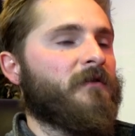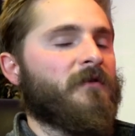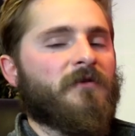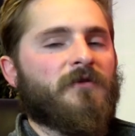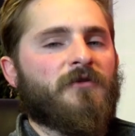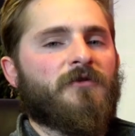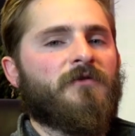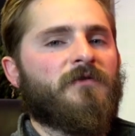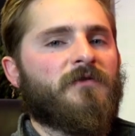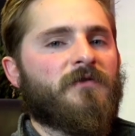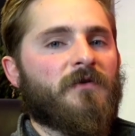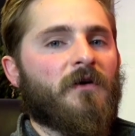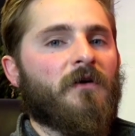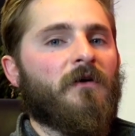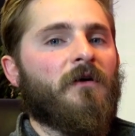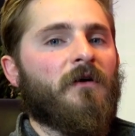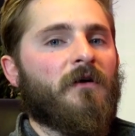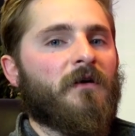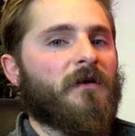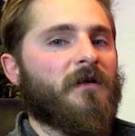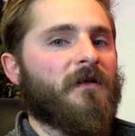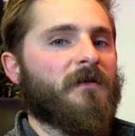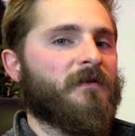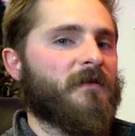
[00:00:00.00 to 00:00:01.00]
the
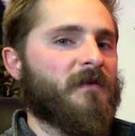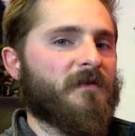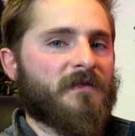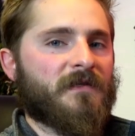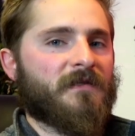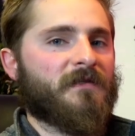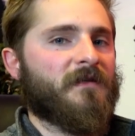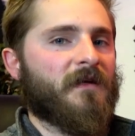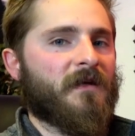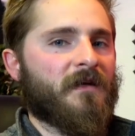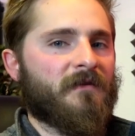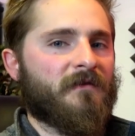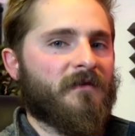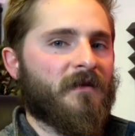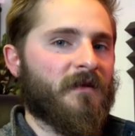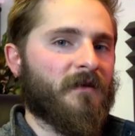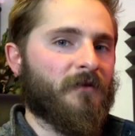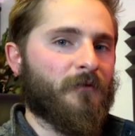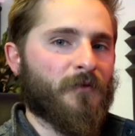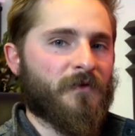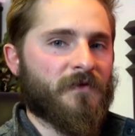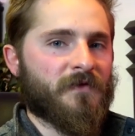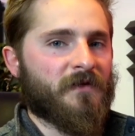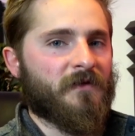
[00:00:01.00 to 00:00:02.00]
song into the state that
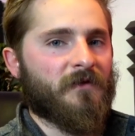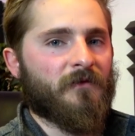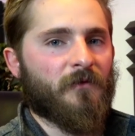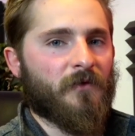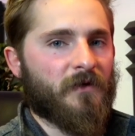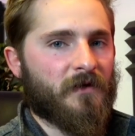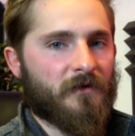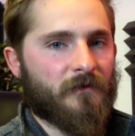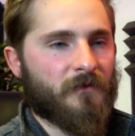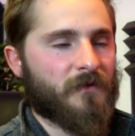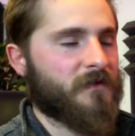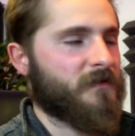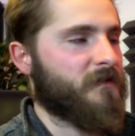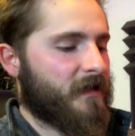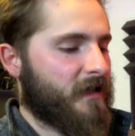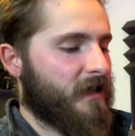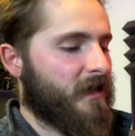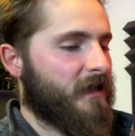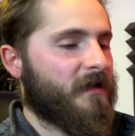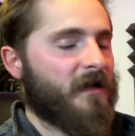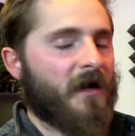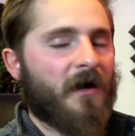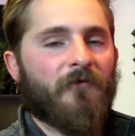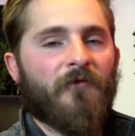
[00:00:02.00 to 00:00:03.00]
it was in when it was.
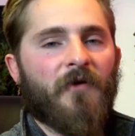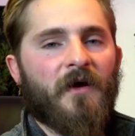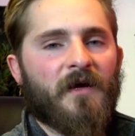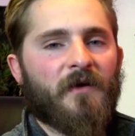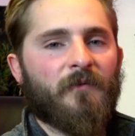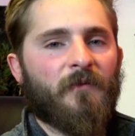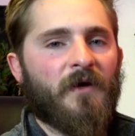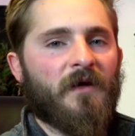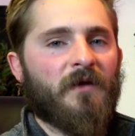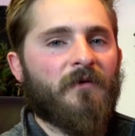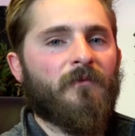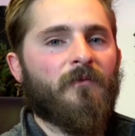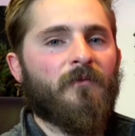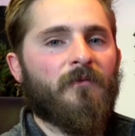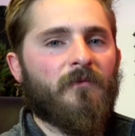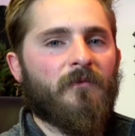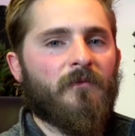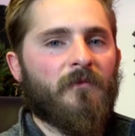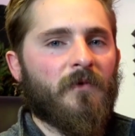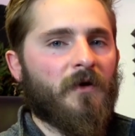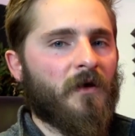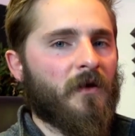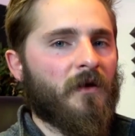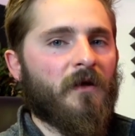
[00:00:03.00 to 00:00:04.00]
Cannot recommend
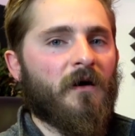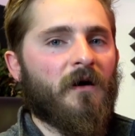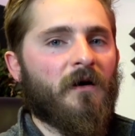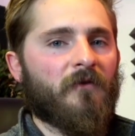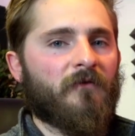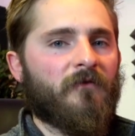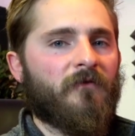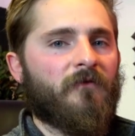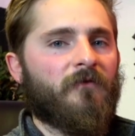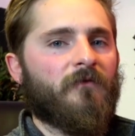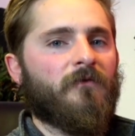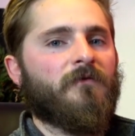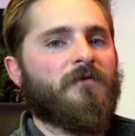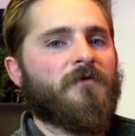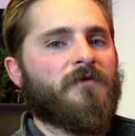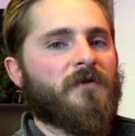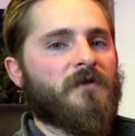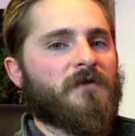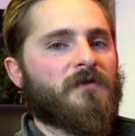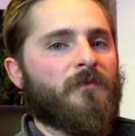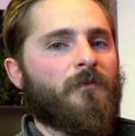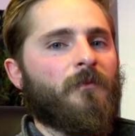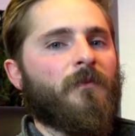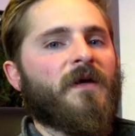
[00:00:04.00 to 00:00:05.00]
enough.
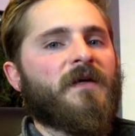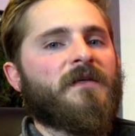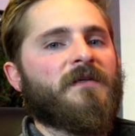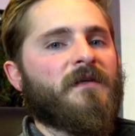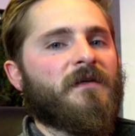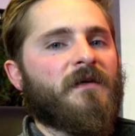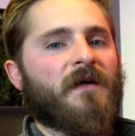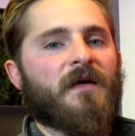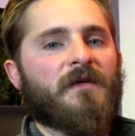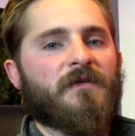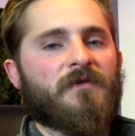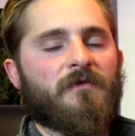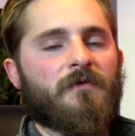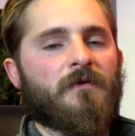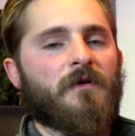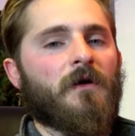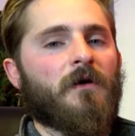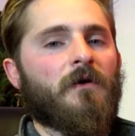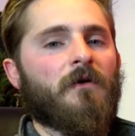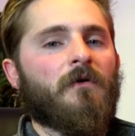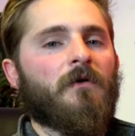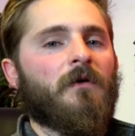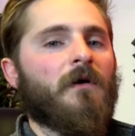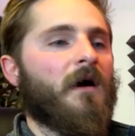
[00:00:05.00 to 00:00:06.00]
Just mixing as you
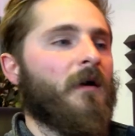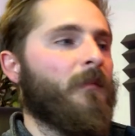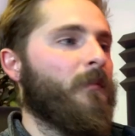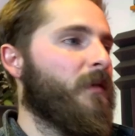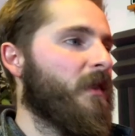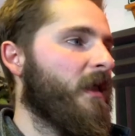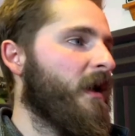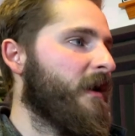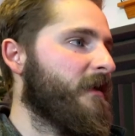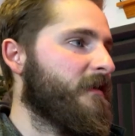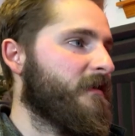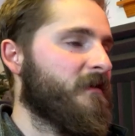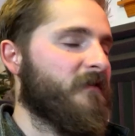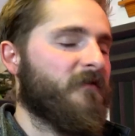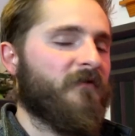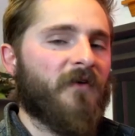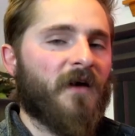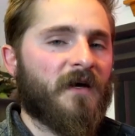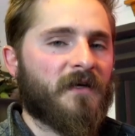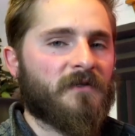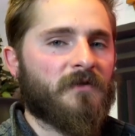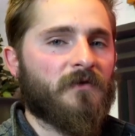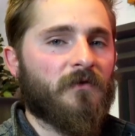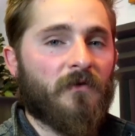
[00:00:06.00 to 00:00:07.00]
go. Apply the
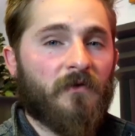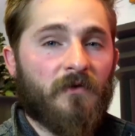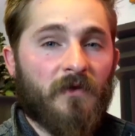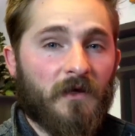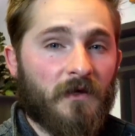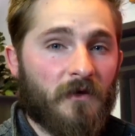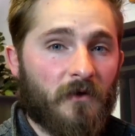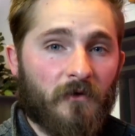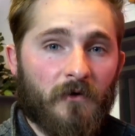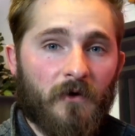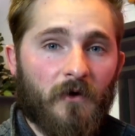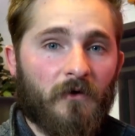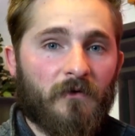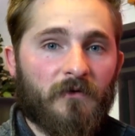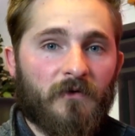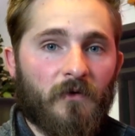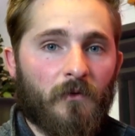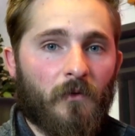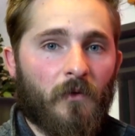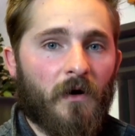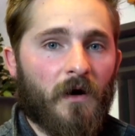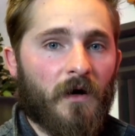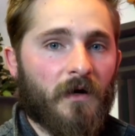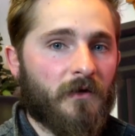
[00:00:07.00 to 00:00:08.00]
effects you think you're going to
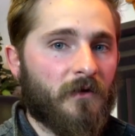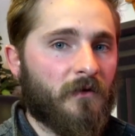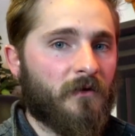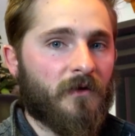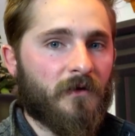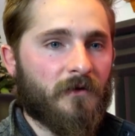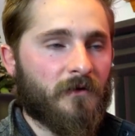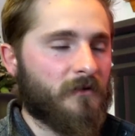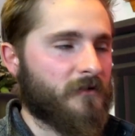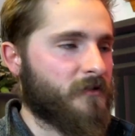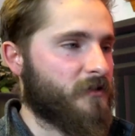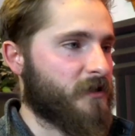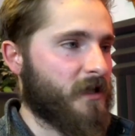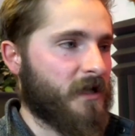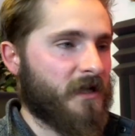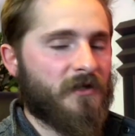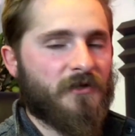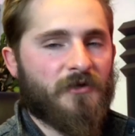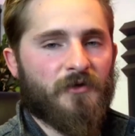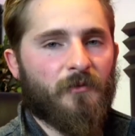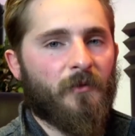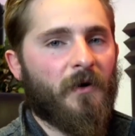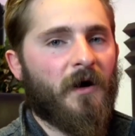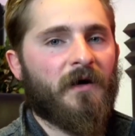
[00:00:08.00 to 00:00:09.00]
want. You can
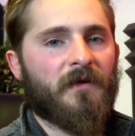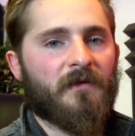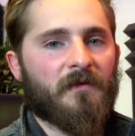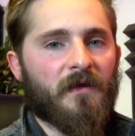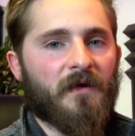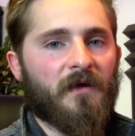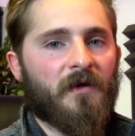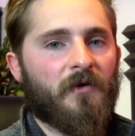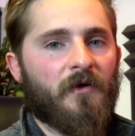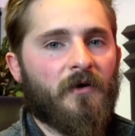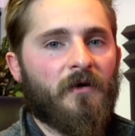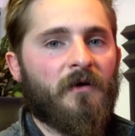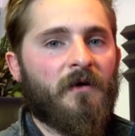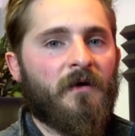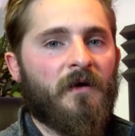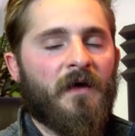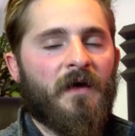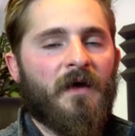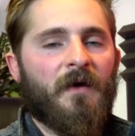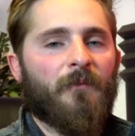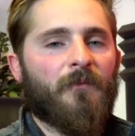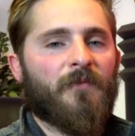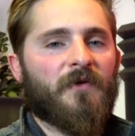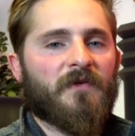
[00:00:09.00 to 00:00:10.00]
change your mind later,
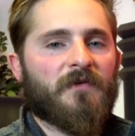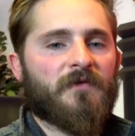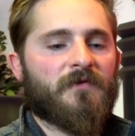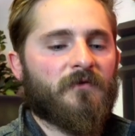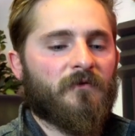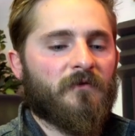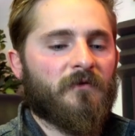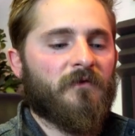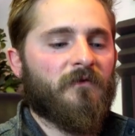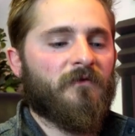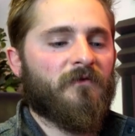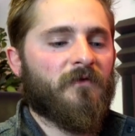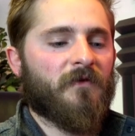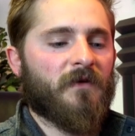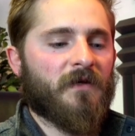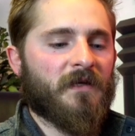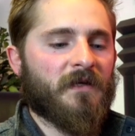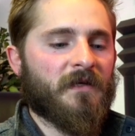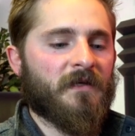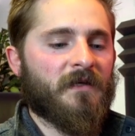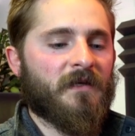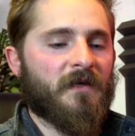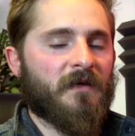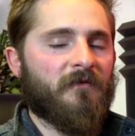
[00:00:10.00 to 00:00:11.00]
but to sort of
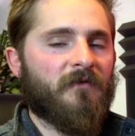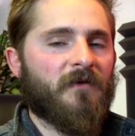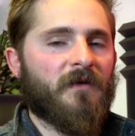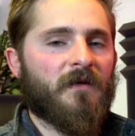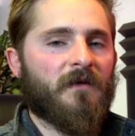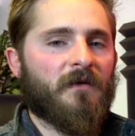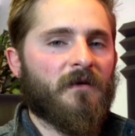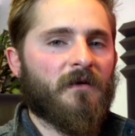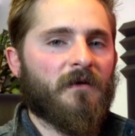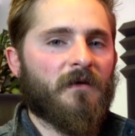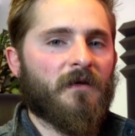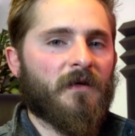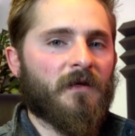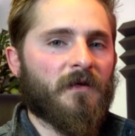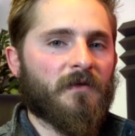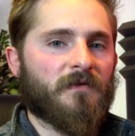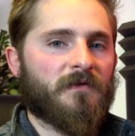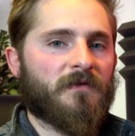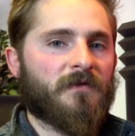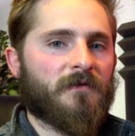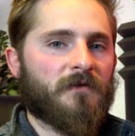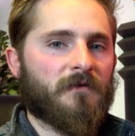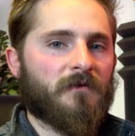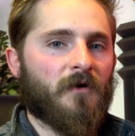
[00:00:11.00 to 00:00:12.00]
give it
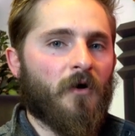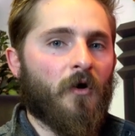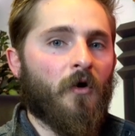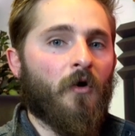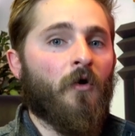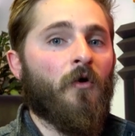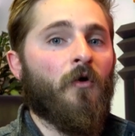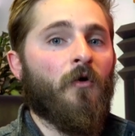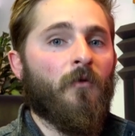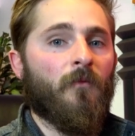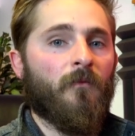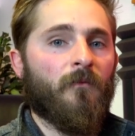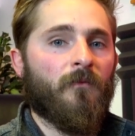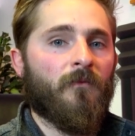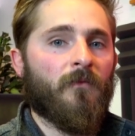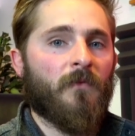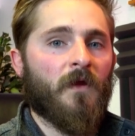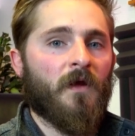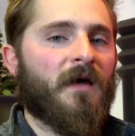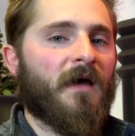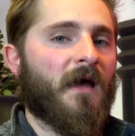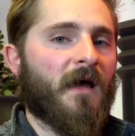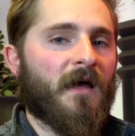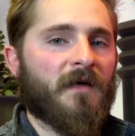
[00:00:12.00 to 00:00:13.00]
its home
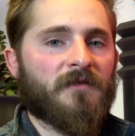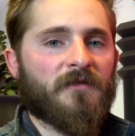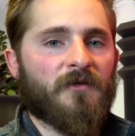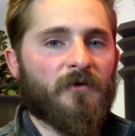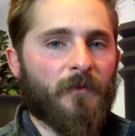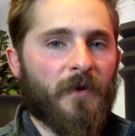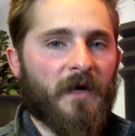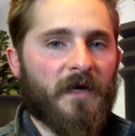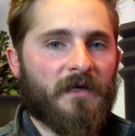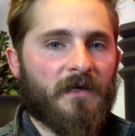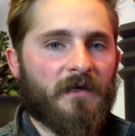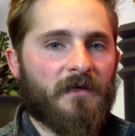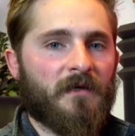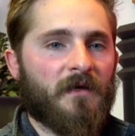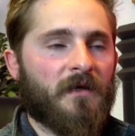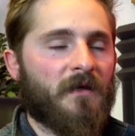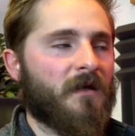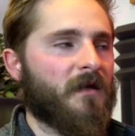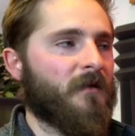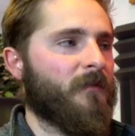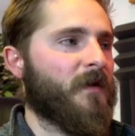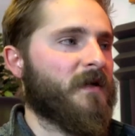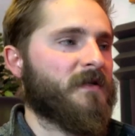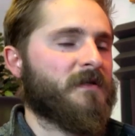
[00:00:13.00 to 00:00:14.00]
as you're making
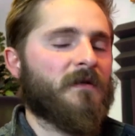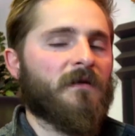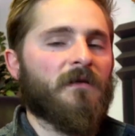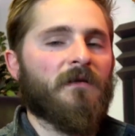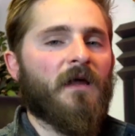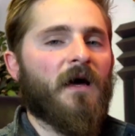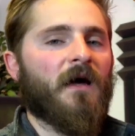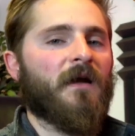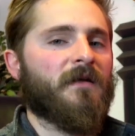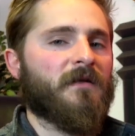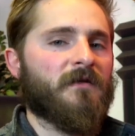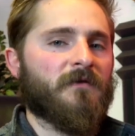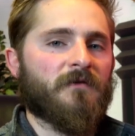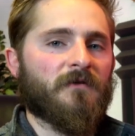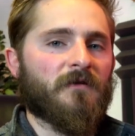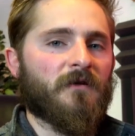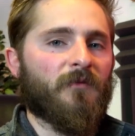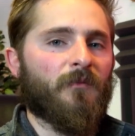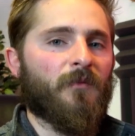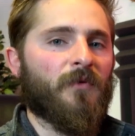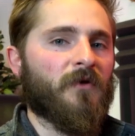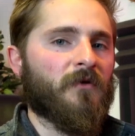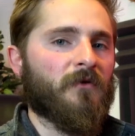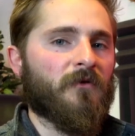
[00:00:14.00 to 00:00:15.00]
it, it makes it a lot easier to
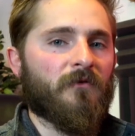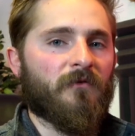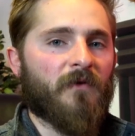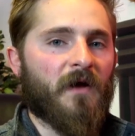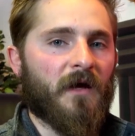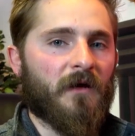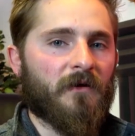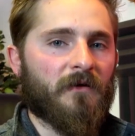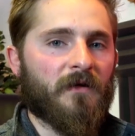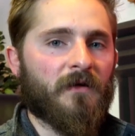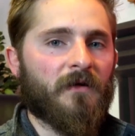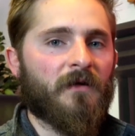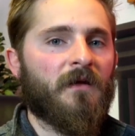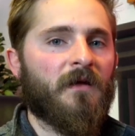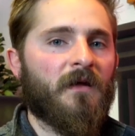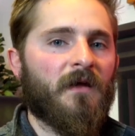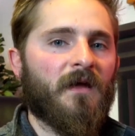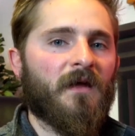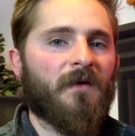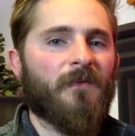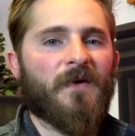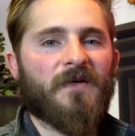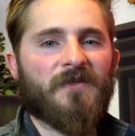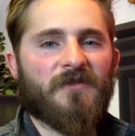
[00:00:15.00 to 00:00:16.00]
build around it
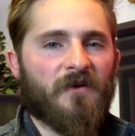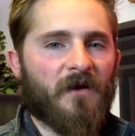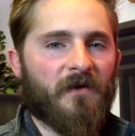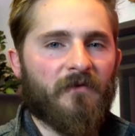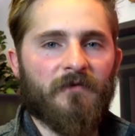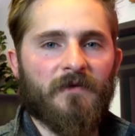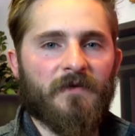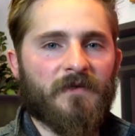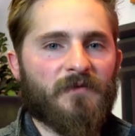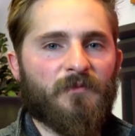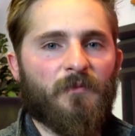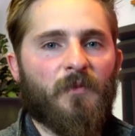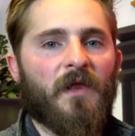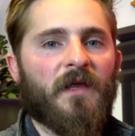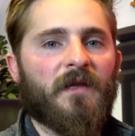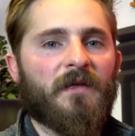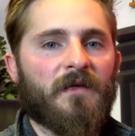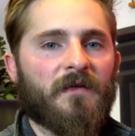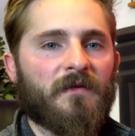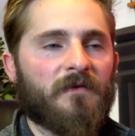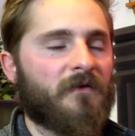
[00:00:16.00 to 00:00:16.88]
and make sure everything's blending